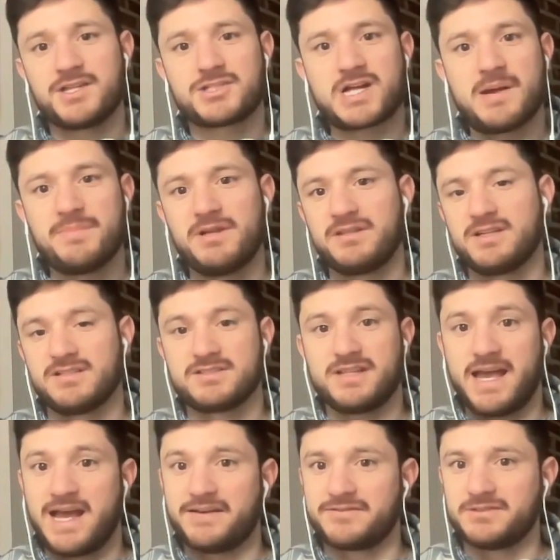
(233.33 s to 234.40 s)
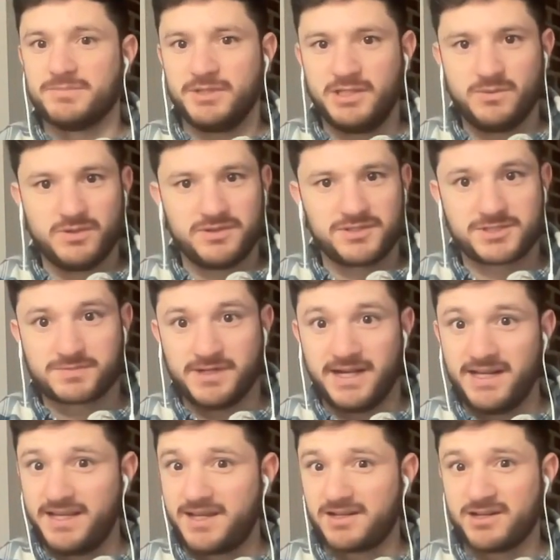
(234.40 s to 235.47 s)
shopping doesn't have to be with a
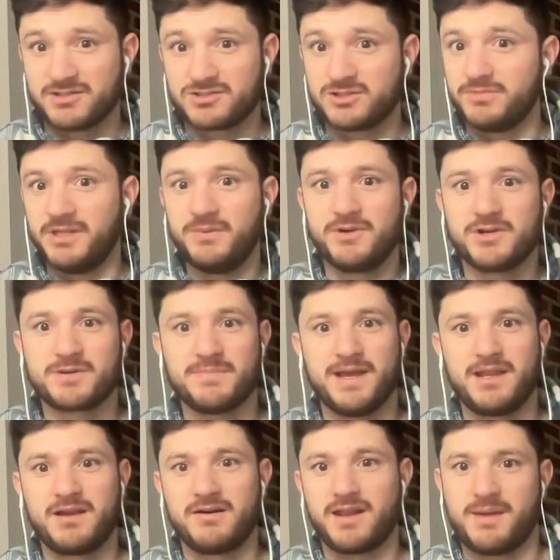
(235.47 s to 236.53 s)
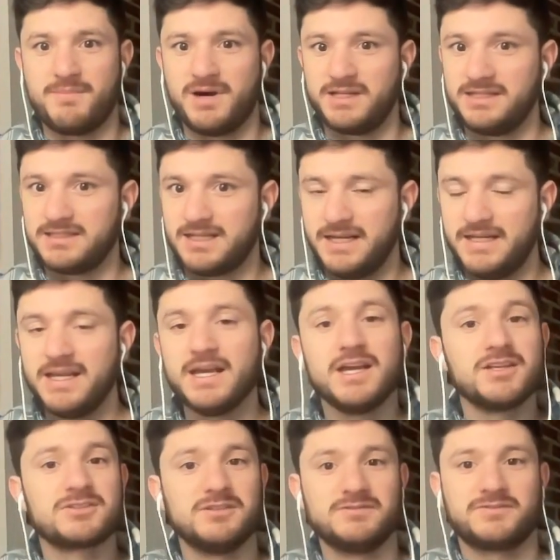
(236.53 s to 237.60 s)
spread. It could also be when you're betting on a money line.
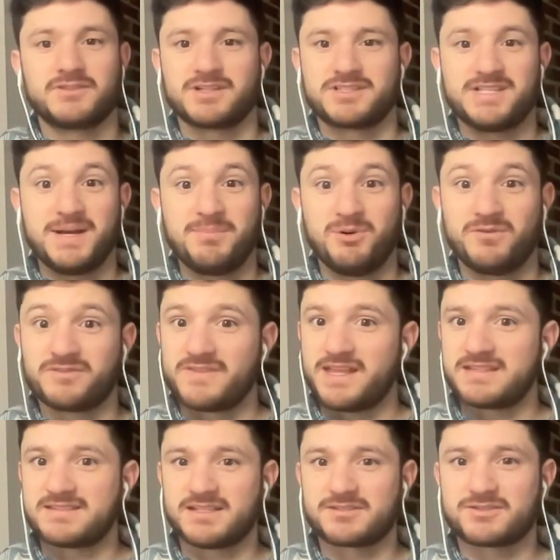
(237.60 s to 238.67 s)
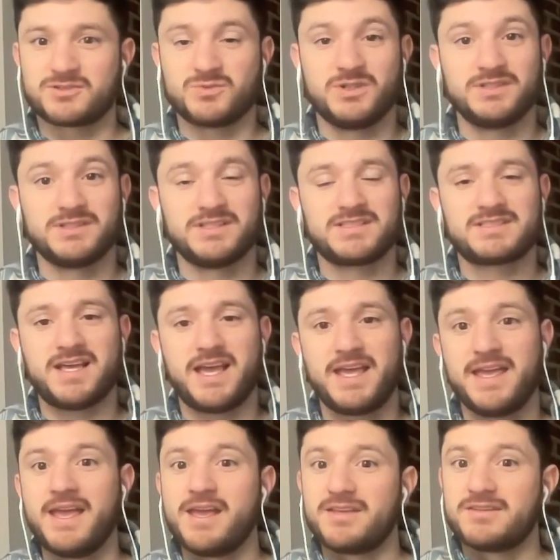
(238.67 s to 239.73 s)
So for example, for that Sixers one, let's
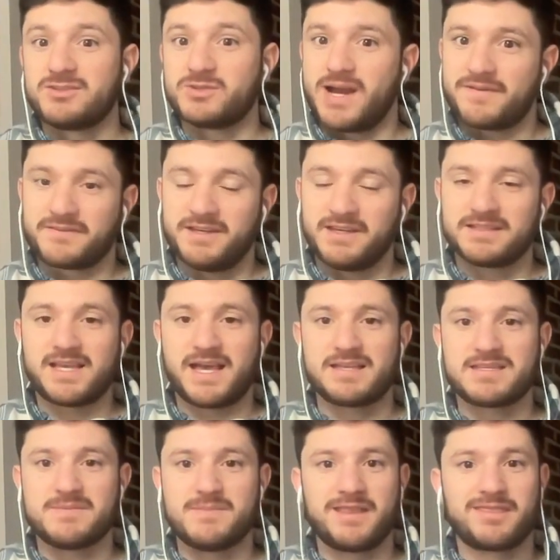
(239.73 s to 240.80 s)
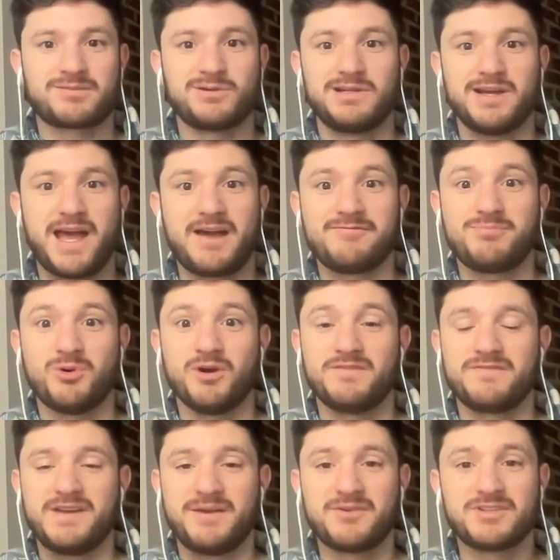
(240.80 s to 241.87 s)
say DraftKings has them at 3.5
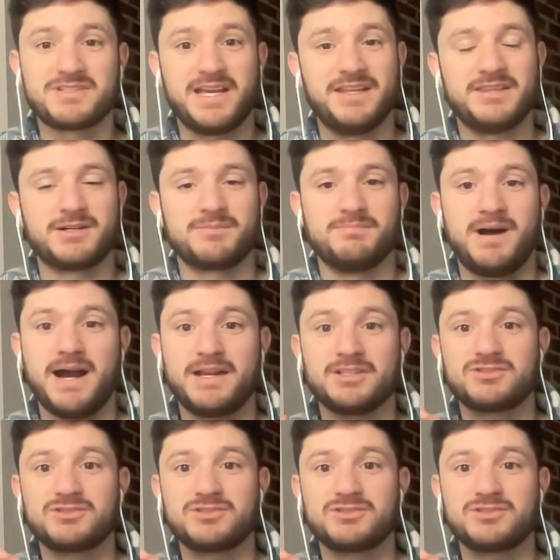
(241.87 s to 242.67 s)
point favorites and they're